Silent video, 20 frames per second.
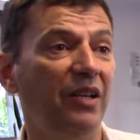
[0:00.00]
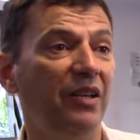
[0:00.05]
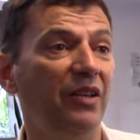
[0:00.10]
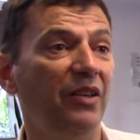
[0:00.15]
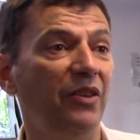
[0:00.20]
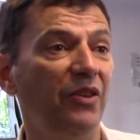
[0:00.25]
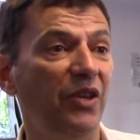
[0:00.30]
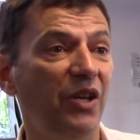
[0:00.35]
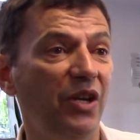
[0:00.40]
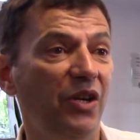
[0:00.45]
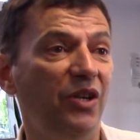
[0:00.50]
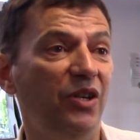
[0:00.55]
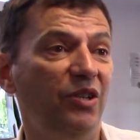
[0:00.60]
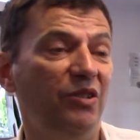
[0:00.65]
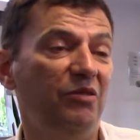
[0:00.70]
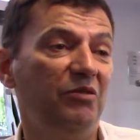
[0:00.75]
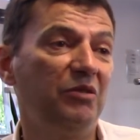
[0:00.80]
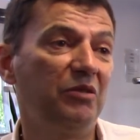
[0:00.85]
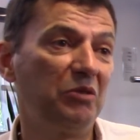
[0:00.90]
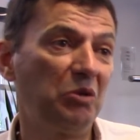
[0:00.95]
They
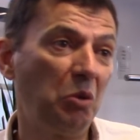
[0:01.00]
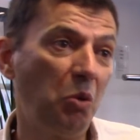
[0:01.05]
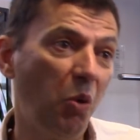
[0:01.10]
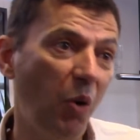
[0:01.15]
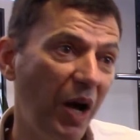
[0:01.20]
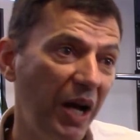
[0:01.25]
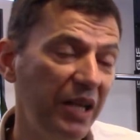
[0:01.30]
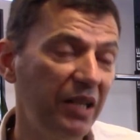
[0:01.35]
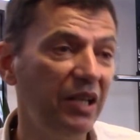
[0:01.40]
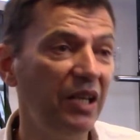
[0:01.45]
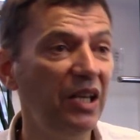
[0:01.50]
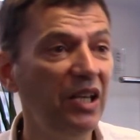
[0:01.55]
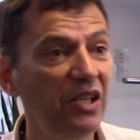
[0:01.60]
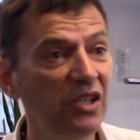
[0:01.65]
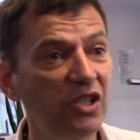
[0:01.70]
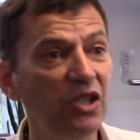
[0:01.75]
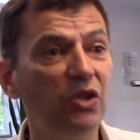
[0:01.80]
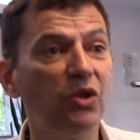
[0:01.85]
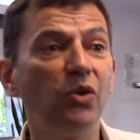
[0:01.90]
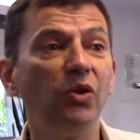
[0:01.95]
are quite
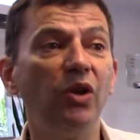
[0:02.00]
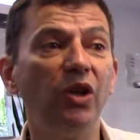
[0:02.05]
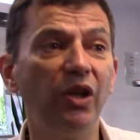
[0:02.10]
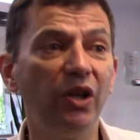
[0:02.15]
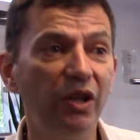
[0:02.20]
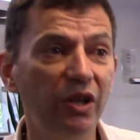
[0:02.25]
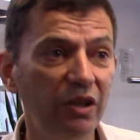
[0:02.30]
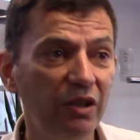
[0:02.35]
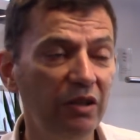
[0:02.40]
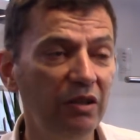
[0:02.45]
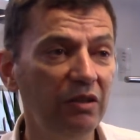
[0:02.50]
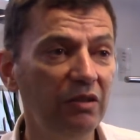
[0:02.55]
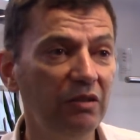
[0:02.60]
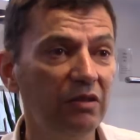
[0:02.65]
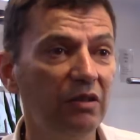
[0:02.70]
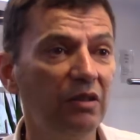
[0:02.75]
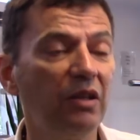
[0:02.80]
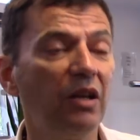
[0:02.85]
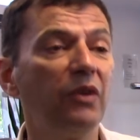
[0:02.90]
easy to learn.